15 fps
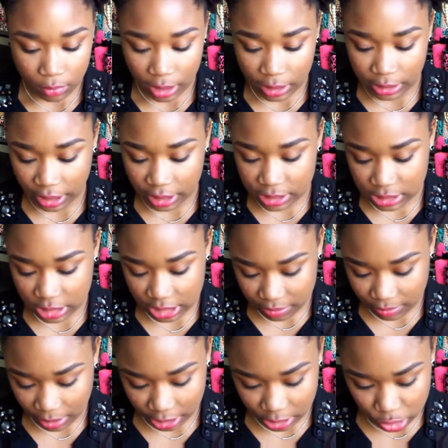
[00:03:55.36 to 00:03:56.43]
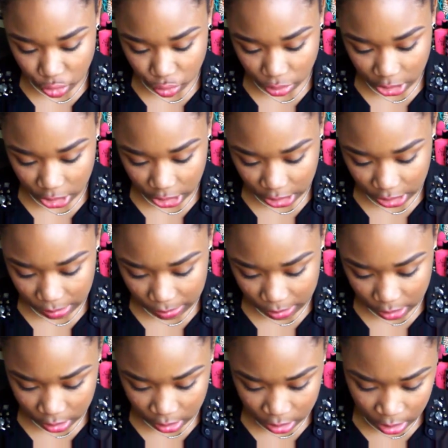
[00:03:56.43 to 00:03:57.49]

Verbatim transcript: Next is my Dream.